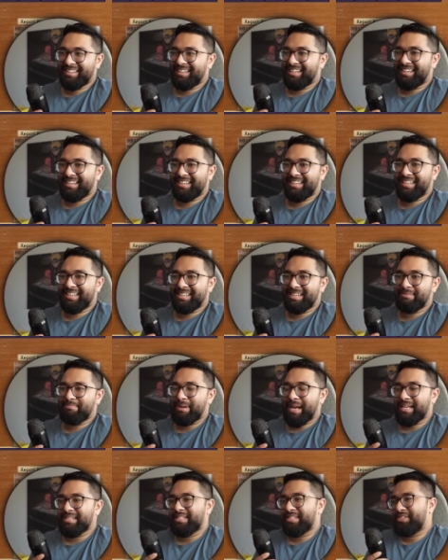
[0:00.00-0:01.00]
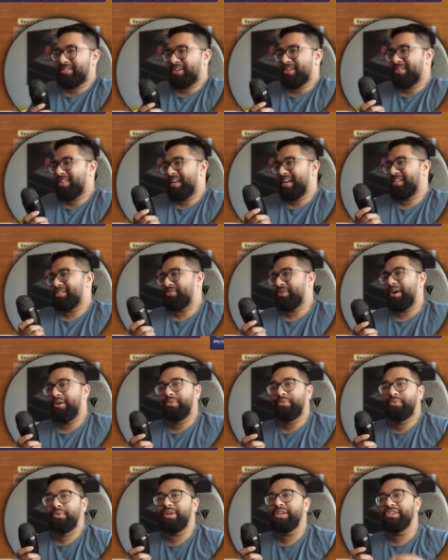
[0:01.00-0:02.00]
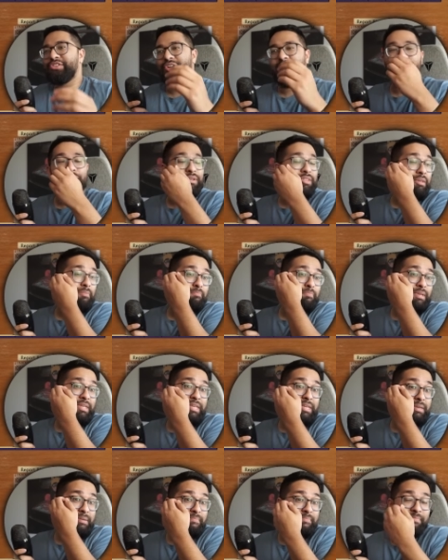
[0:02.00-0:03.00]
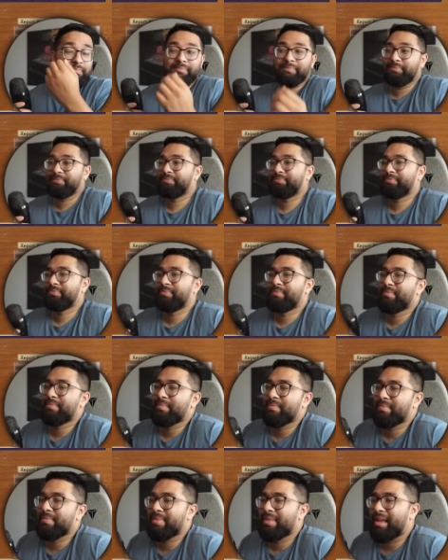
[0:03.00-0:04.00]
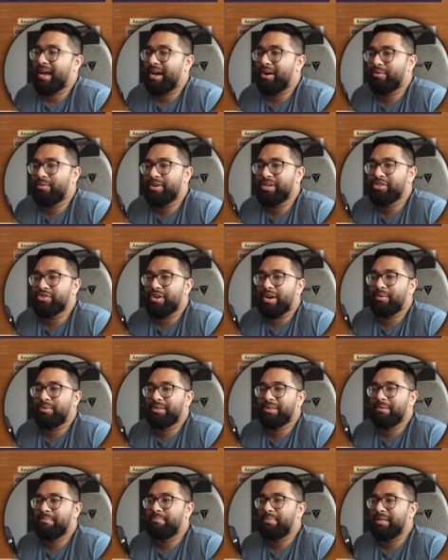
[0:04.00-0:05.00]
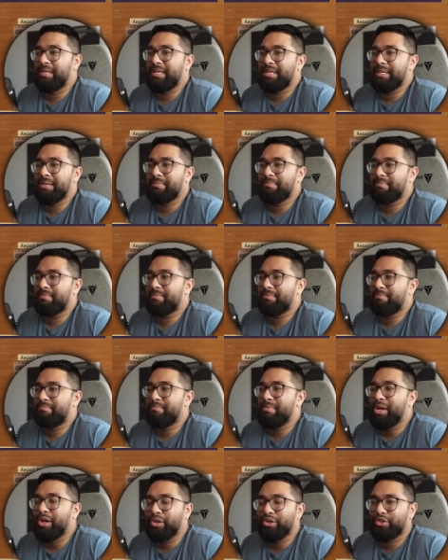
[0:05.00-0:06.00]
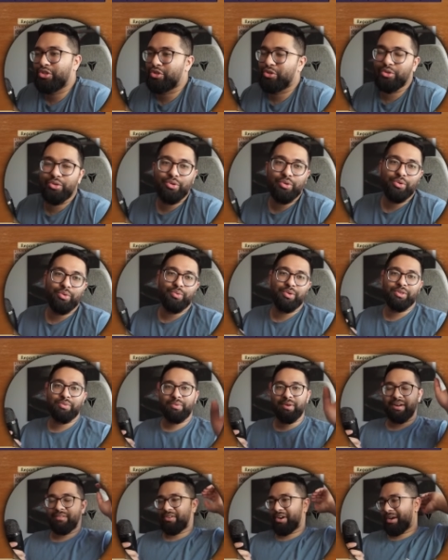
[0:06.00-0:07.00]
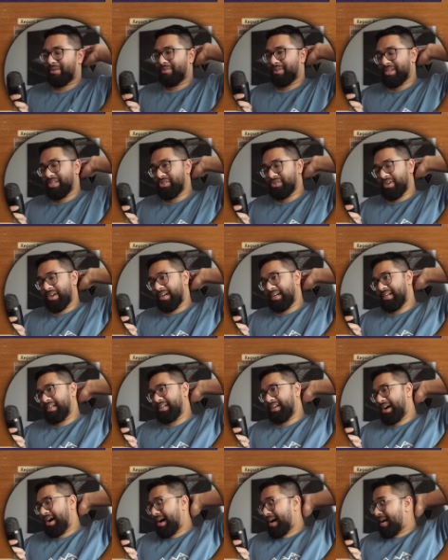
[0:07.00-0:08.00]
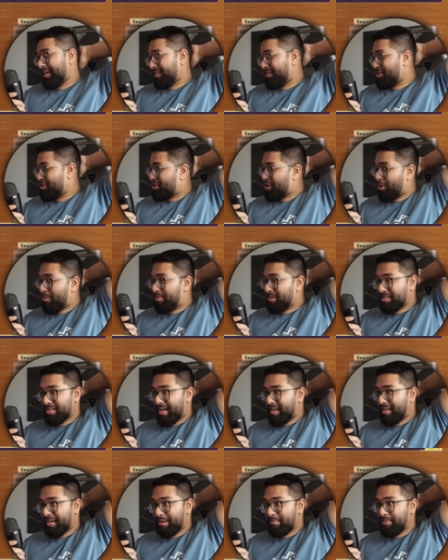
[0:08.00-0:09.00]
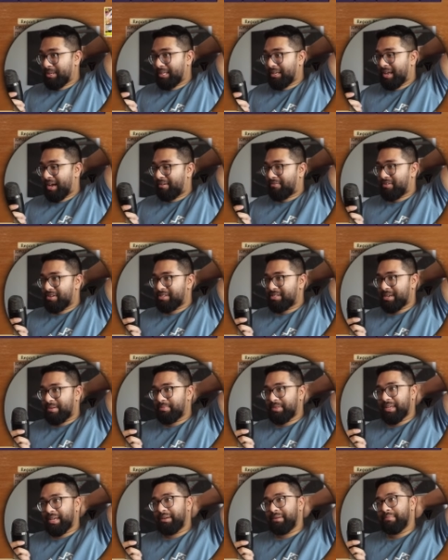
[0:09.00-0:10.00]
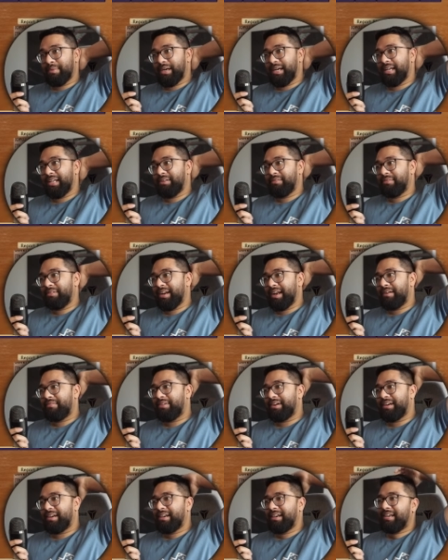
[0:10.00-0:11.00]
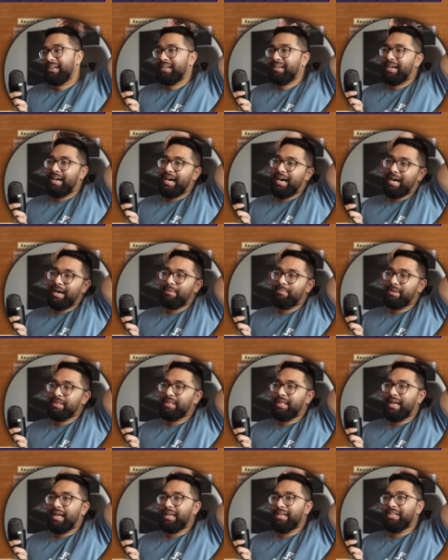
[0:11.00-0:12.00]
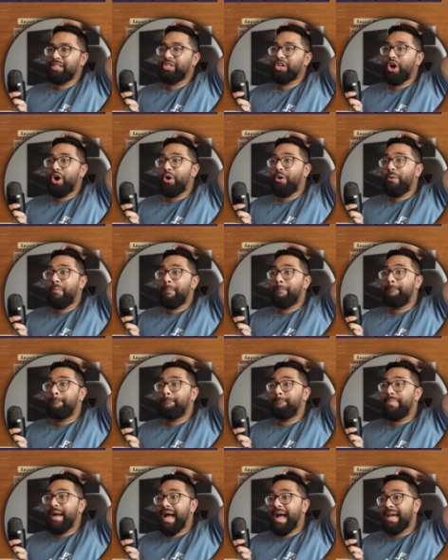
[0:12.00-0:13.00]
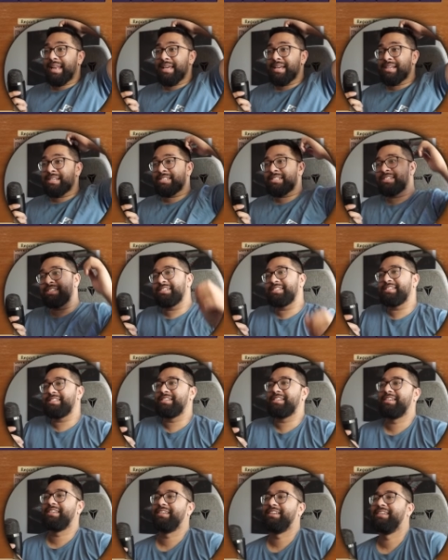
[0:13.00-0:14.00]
Uh, pass the turn there. So I'll redraw with the beam. I'll redraw with the beam, mill two with whatever I redraw. I just hope it's not like a peel off or something, but whatever. Um, and then, yo, banish?